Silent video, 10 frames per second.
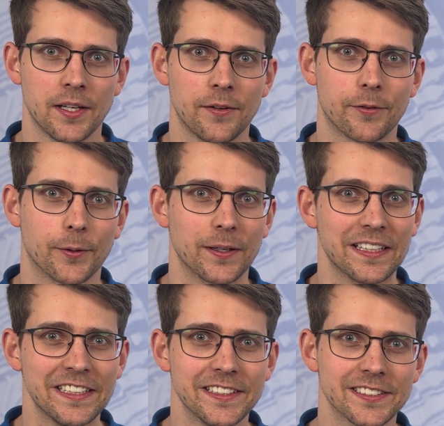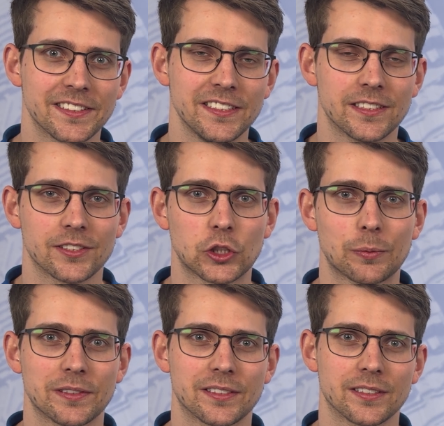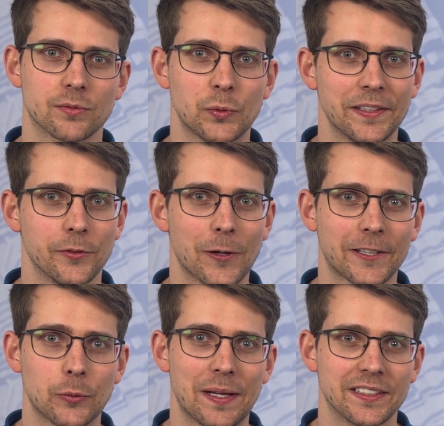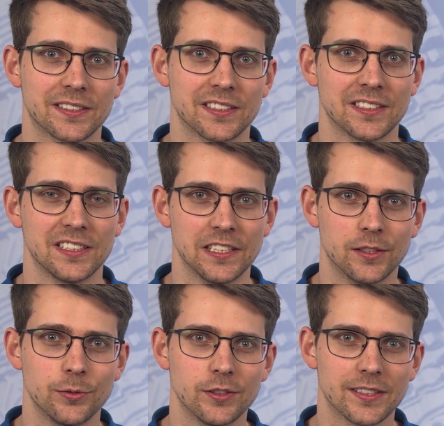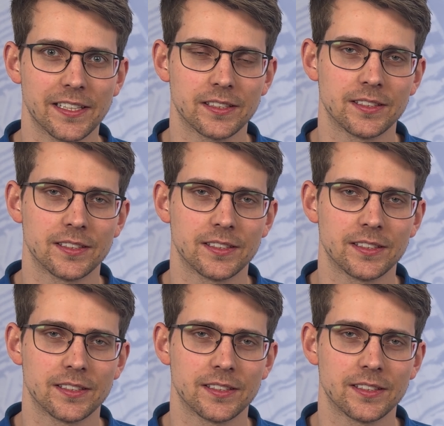For ESD disturbances, we recommend the E2 set,